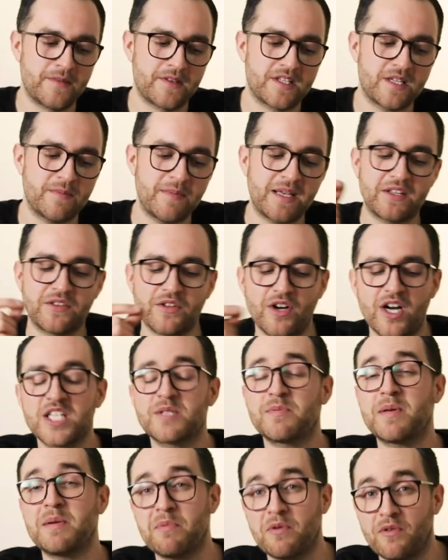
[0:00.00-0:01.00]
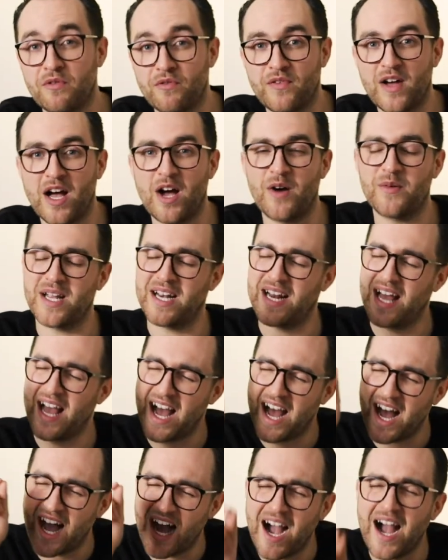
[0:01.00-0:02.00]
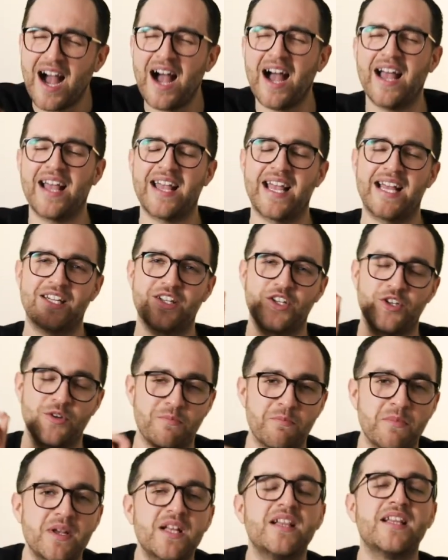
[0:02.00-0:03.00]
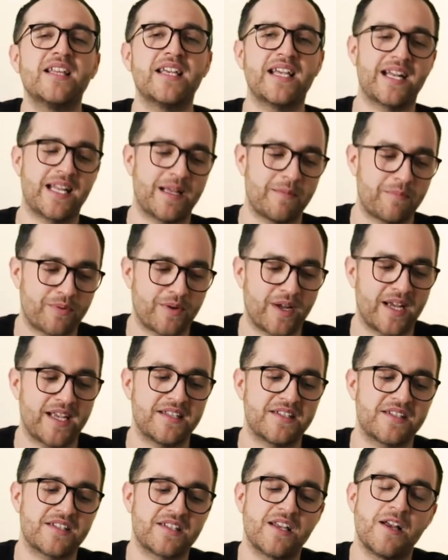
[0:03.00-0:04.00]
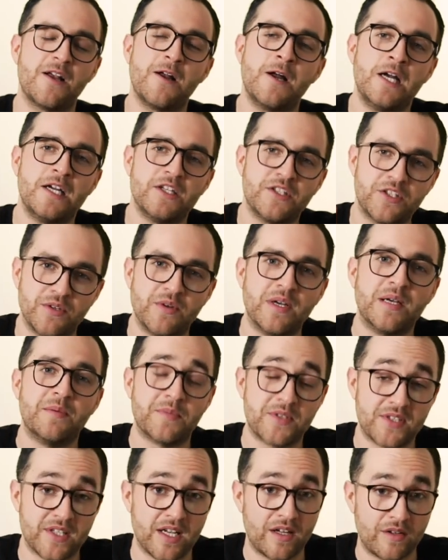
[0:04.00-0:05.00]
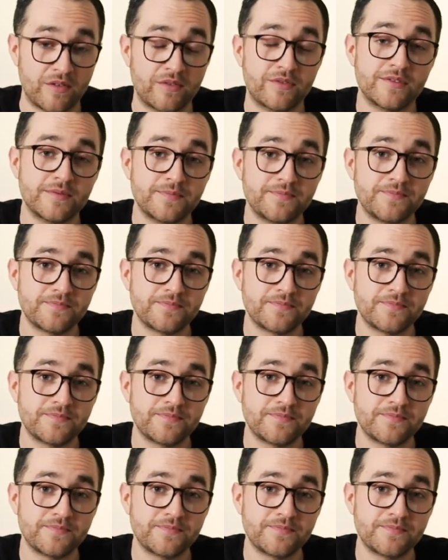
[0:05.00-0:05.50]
to make lost people found at a high and humiliating price to himself.